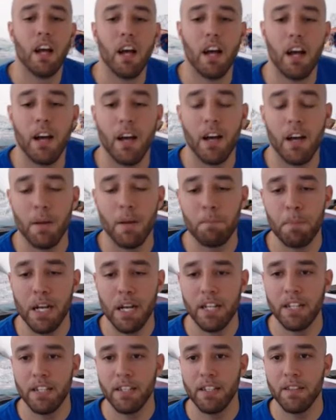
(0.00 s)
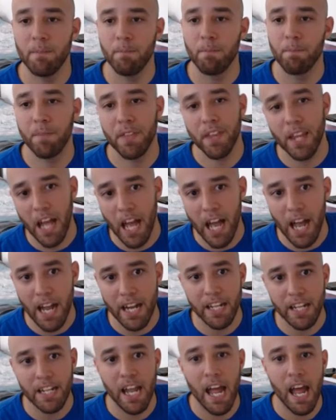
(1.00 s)
but I
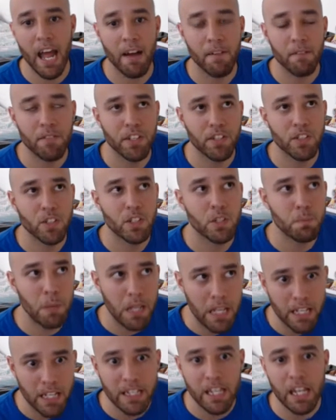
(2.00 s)
didn't have the speed